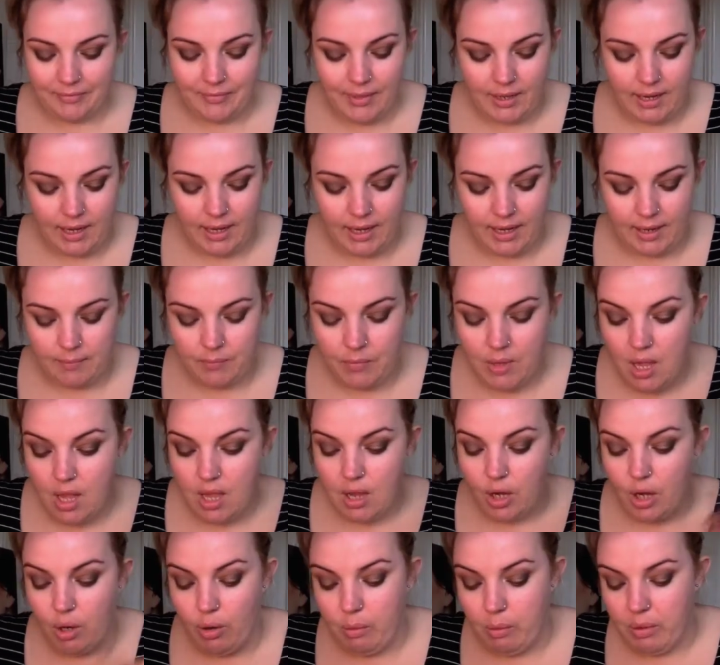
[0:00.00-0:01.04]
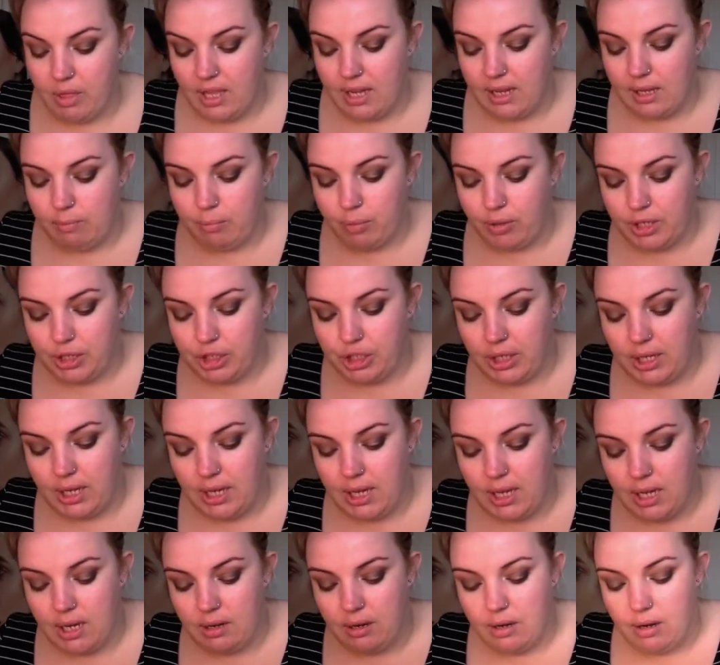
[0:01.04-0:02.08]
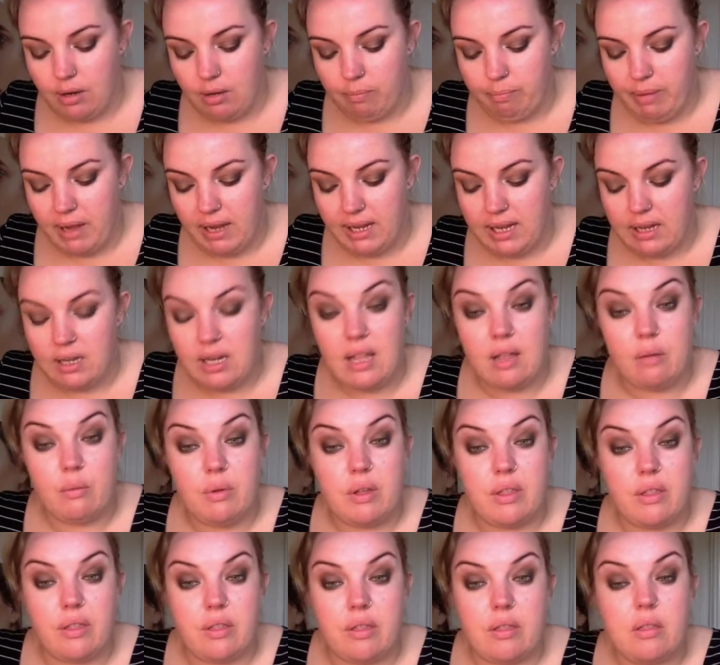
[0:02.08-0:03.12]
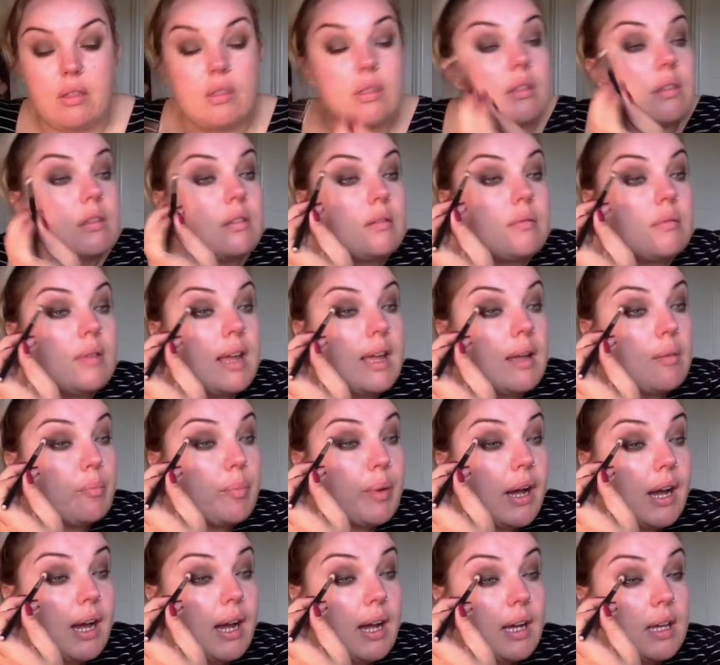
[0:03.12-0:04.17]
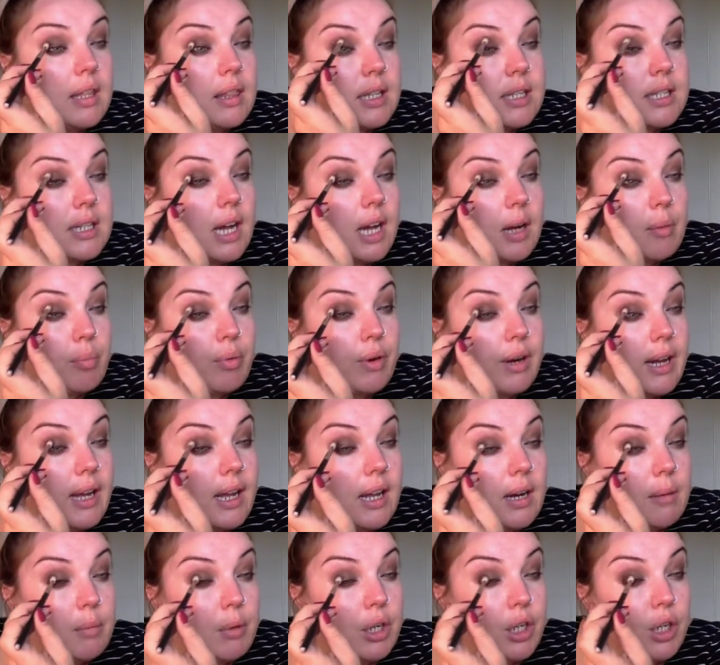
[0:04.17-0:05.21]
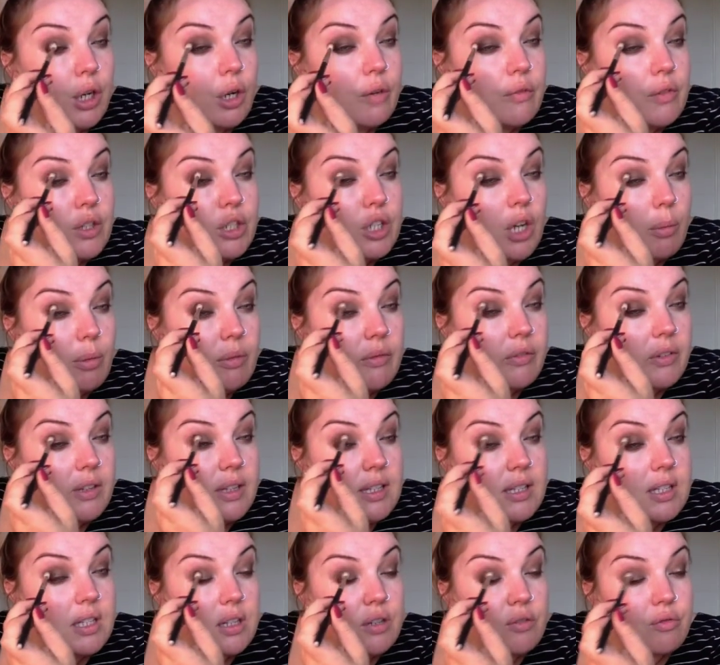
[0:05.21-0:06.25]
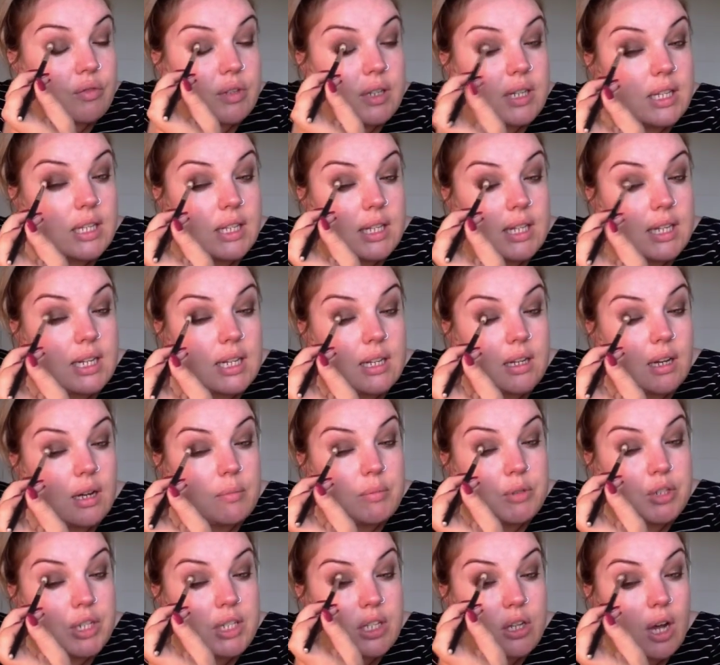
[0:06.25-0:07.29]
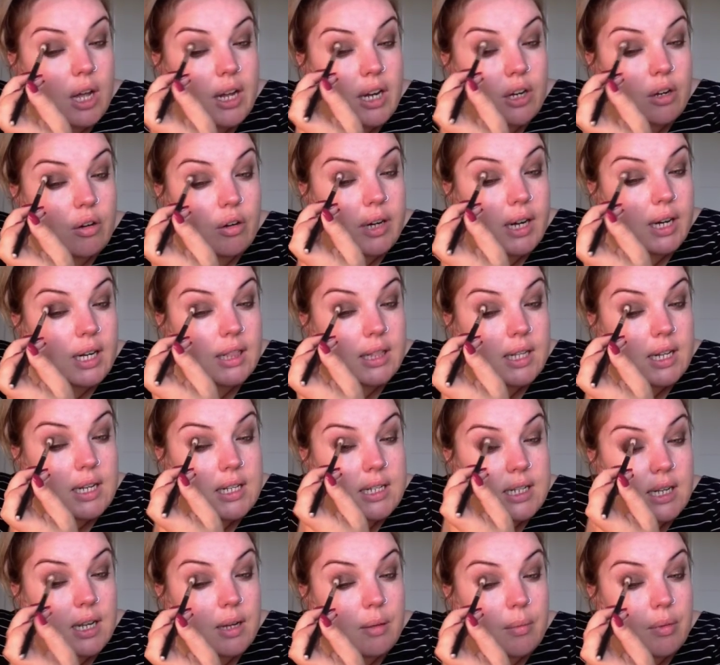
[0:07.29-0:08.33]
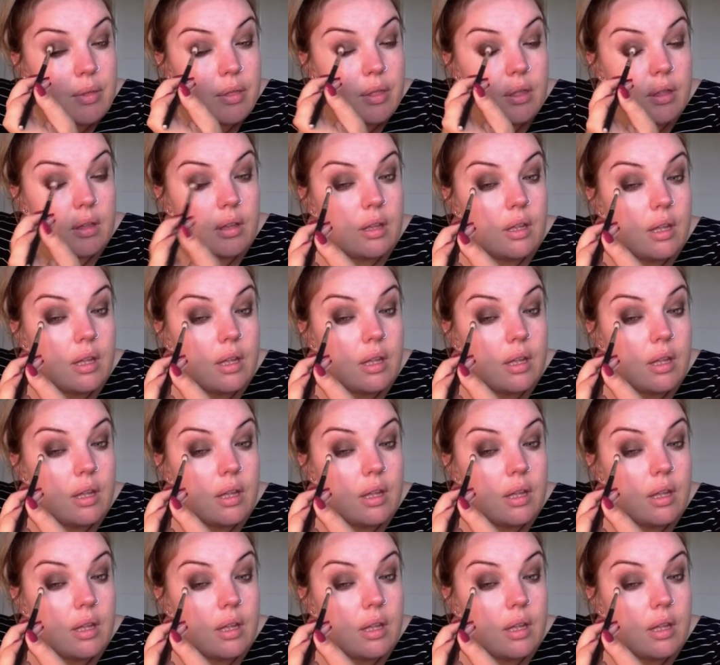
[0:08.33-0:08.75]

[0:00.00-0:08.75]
Okay, going with that brush again, back in there with Embark, the dark brown. I'm going to go over the top of it. So really, I'm just kind of creating that depth.